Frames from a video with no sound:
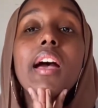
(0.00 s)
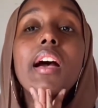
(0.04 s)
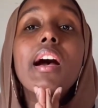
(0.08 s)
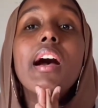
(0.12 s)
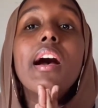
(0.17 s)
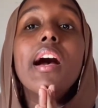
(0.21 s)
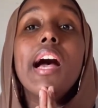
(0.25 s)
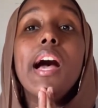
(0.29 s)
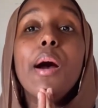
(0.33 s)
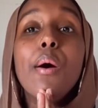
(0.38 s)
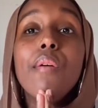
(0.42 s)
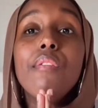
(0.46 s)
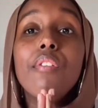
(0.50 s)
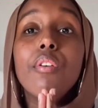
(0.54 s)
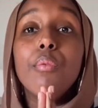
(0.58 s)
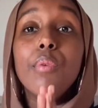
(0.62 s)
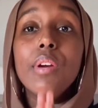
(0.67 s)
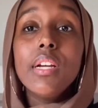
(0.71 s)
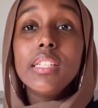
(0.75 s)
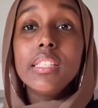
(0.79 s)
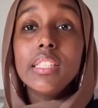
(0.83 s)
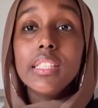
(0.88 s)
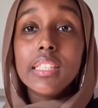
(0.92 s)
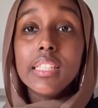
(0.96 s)
However,
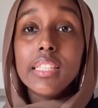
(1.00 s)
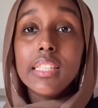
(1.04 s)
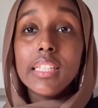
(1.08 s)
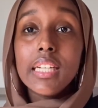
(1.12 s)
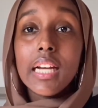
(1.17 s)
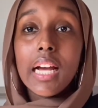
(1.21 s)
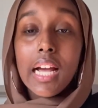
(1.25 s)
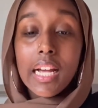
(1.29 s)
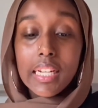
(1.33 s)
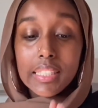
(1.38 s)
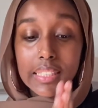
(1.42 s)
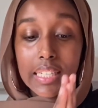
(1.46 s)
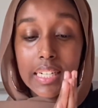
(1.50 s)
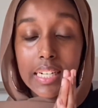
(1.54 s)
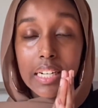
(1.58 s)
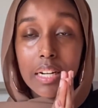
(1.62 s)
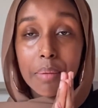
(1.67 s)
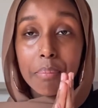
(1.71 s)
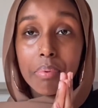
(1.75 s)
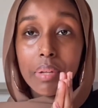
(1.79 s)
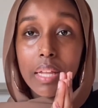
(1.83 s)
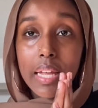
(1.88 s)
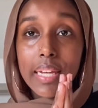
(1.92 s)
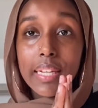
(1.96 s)
recently I started
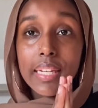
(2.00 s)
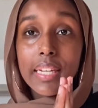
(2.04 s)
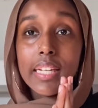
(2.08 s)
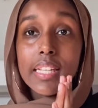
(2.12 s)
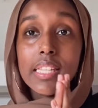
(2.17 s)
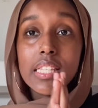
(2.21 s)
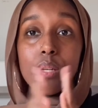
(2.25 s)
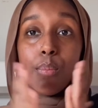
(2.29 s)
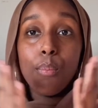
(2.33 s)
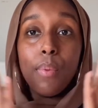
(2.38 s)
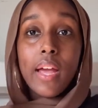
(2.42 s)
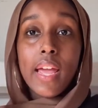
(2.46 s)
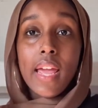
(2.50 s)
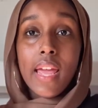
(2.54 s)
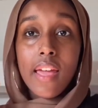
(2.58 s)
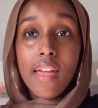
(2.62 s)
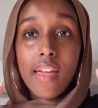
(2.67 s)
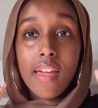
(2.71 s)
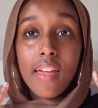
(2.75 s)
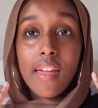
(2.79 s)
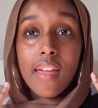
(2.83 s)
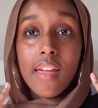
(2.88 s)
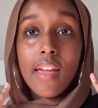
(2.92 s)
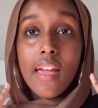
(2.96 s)
applying it into my
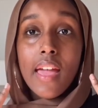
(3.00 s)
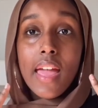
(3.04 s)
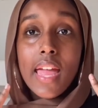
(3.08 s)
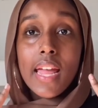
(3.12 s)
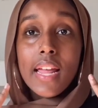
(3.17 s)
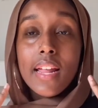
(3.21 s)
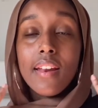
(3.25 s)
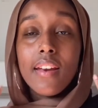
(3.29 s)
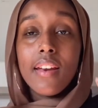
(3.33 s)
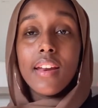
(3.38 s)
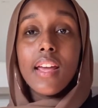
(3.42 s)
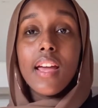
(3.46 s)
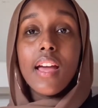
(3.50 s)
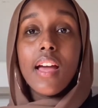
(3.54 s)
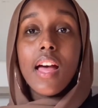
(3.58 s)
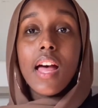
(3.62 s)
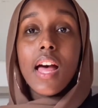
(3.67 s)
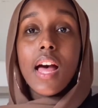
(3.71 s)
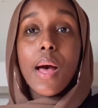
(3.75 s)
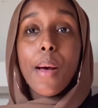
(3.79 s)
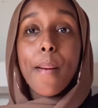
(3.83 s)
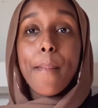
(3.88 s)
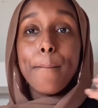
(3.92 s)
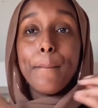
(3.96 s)
hair and
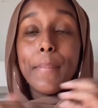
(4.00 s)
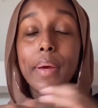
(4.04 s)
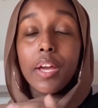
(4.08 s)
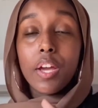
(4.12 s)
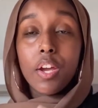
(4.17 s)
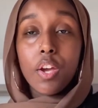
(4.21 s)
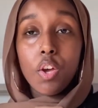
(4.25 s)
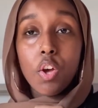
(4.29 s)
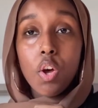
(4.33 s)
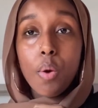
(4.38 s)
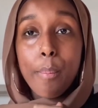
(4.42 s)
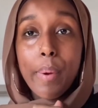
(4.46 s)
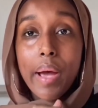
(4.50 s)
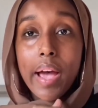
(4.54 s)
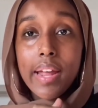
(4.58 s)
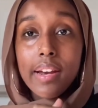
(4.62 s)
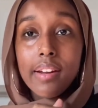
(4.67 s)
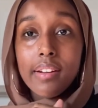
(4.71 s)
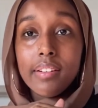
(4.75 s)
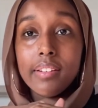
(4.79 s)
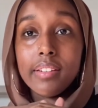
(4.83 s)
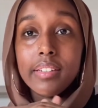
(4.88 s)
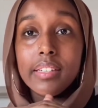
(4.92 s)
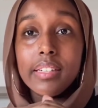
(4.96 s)
my curl
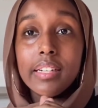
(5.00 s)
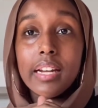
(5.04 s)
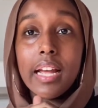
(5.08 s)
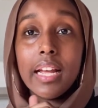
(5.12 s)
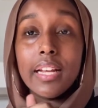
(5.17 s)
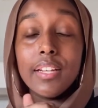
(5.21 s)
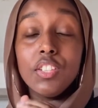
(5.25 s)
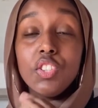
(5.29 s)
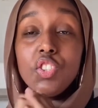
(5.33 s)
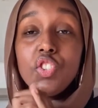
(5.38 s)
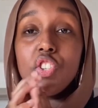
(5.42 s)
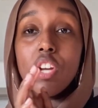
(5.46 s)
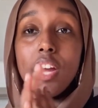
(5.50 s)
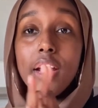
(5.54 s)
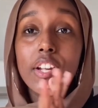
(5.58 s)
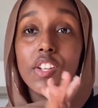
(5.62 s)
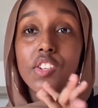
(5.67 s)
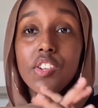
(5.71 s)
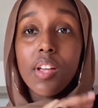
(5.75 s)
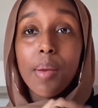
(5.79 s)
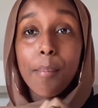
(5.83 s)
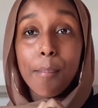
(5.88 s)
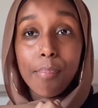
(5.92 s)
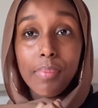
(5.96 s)
pattern has
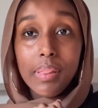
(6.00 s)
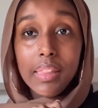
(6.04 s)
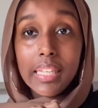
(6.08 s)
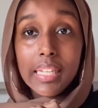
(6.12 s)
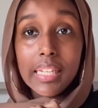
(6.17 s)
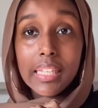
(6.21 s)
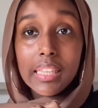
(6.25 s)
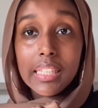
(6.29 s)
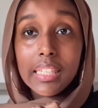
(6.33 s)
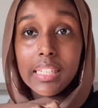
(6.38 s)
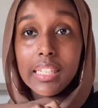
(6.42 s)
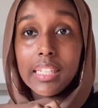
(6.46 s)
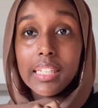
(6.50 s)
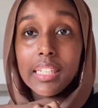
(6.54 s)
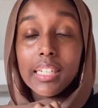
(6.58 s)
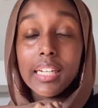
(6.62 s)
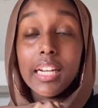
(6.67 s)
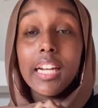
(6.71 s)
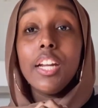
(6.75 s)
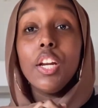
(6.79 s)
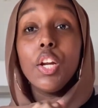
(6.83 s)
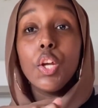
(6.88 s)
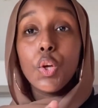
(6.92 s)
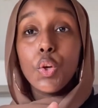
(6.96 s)
changed completely
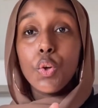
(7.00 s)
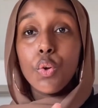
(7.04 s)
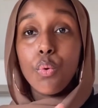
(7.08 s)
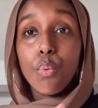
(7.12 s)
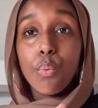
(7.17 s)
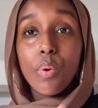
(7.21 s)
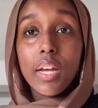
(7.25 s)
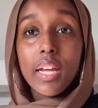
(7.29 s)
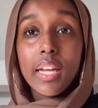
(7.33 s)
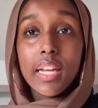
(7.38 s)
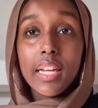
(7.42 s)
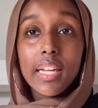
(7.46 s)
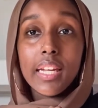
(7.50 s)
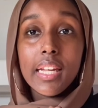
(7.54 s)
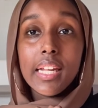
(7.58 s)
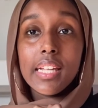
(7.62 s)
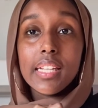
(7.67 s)
in a good way.